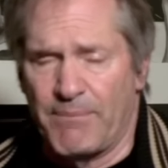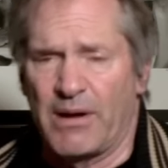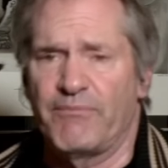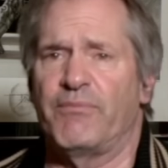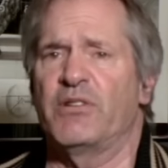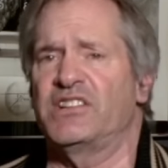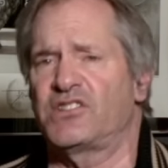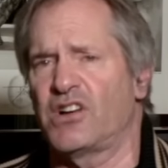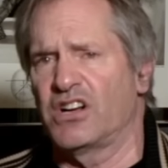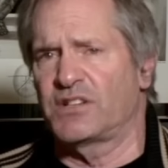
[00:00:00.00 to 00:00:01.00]
but we
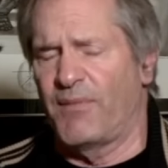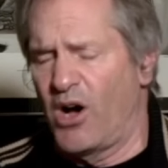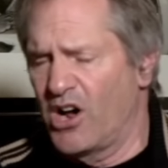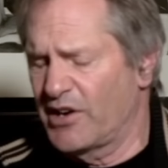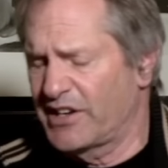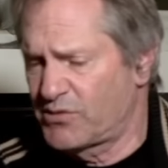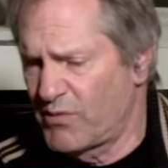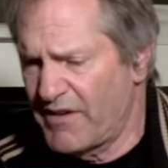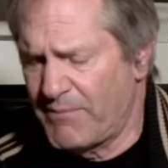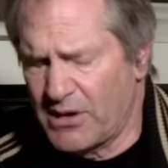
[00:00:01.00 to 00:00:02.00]
Staunch Moderates,
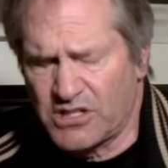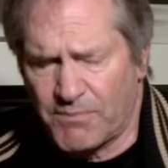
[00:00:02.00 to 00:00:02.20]
we've built